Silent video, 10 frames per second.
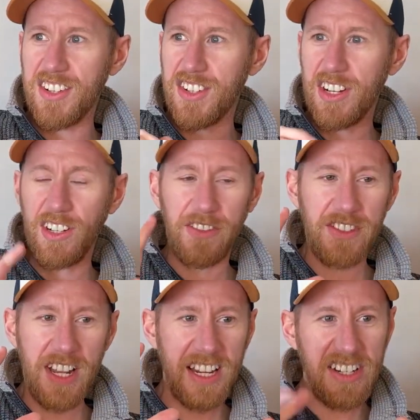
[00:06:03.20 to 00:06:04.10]
She
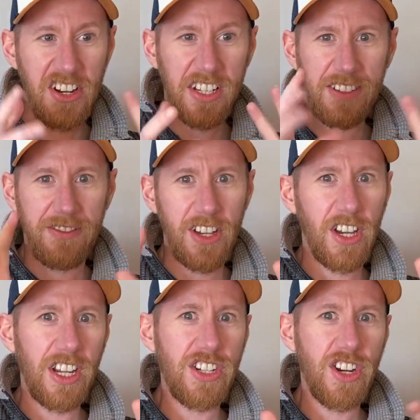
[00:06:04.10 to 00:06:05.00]
loves like nice
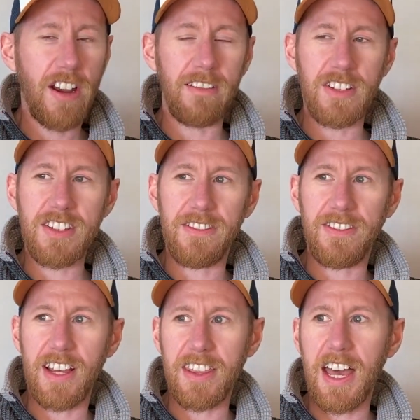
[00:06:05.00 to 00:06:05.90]
furniture and stuff
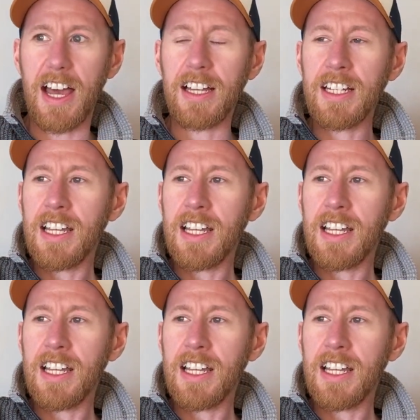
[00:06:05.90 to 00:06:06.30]
like that.